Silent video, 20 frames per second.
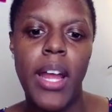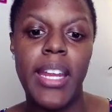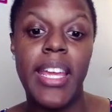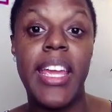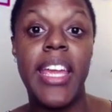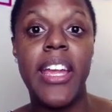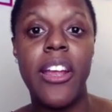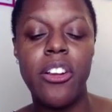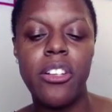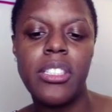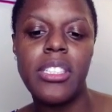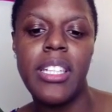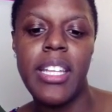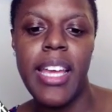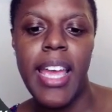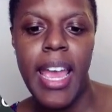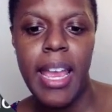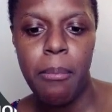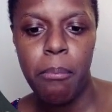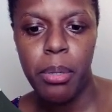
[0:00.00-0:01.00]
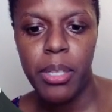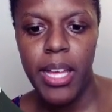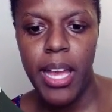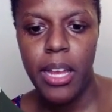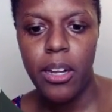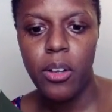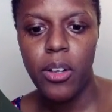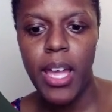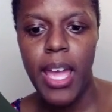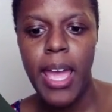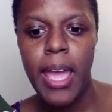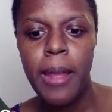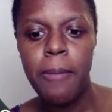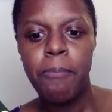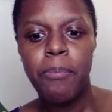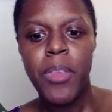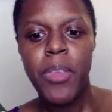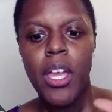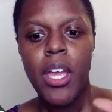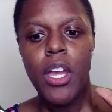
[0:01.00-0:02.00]
here's the game plan, okay?
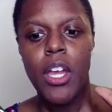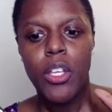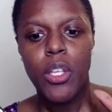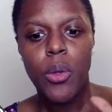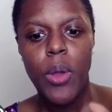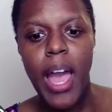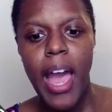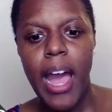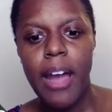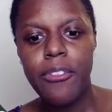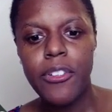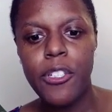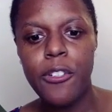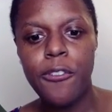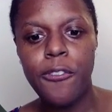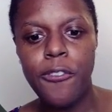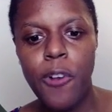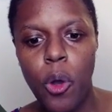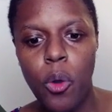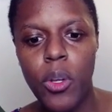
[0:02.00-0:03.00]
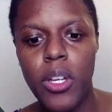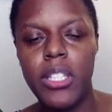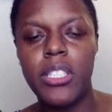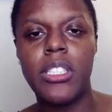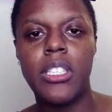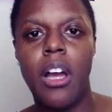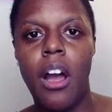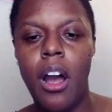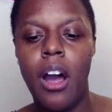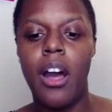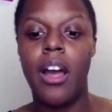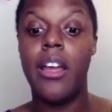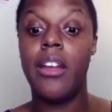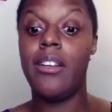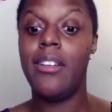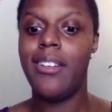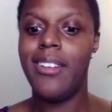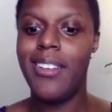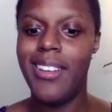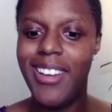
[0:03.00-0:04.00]
You have to focus on,
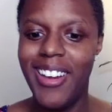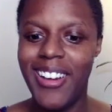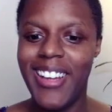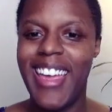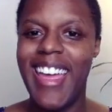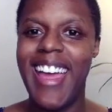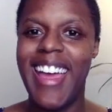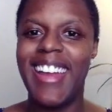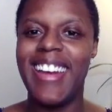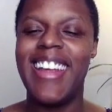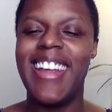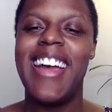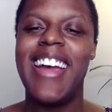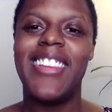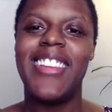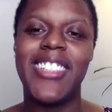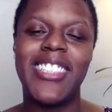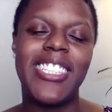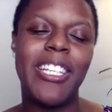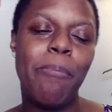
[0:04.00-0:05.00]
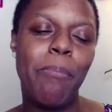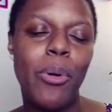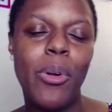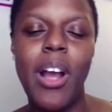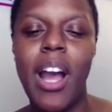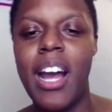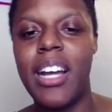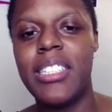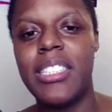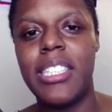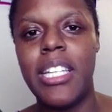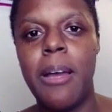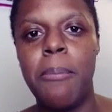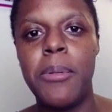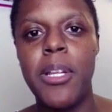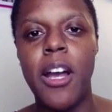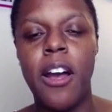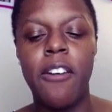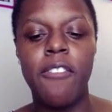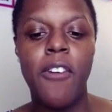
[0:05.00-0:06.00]
again, the simple concept
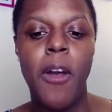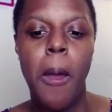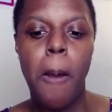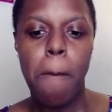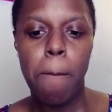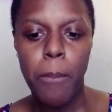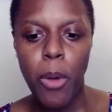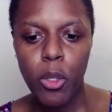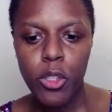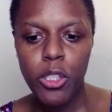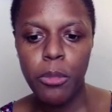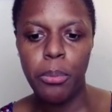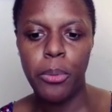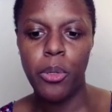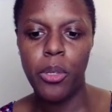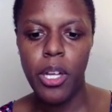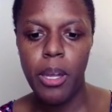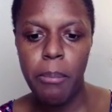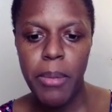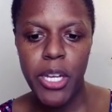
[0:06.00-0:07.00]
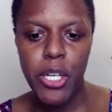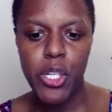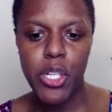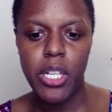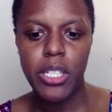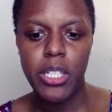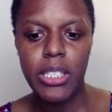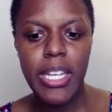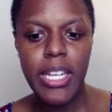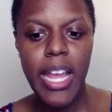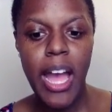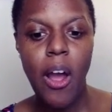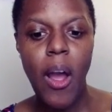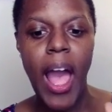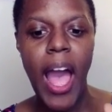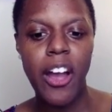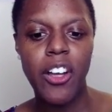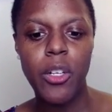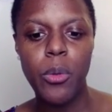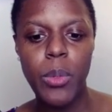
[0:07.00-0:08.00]
of multiple commissions. Now,
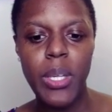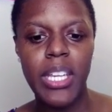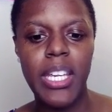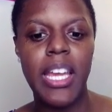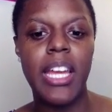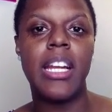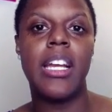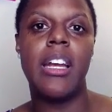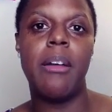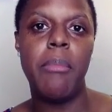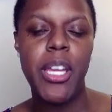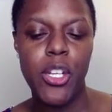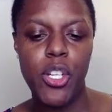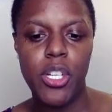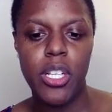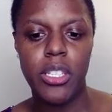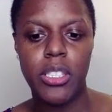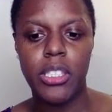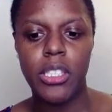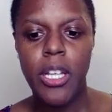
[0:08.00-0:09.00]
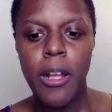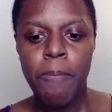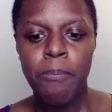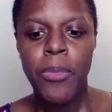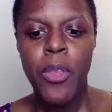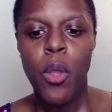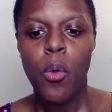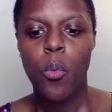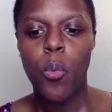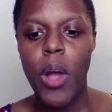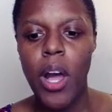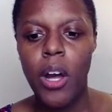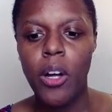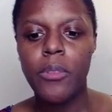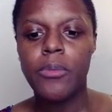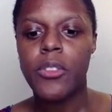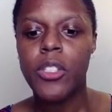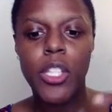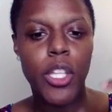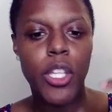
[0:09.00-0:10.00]
how do we get commissions?
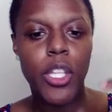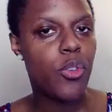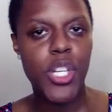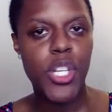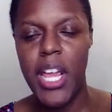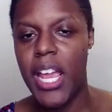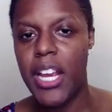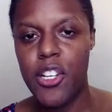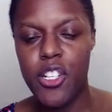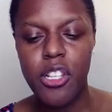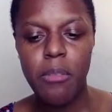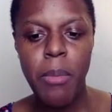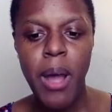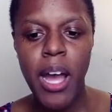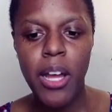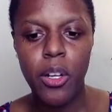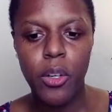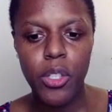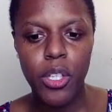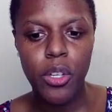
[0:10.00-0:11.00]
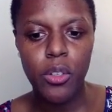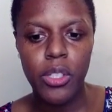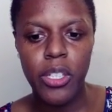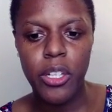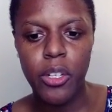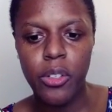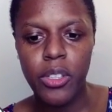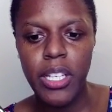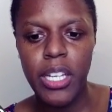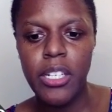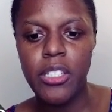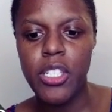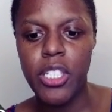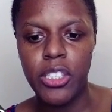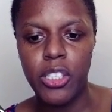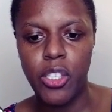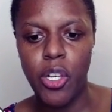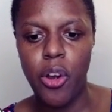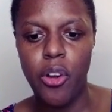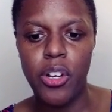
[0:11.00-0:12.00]
Well, you change the model. You literally
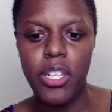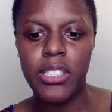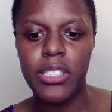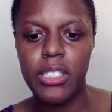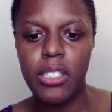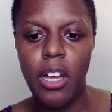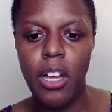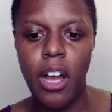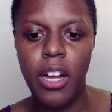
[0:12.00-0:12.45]
just turn it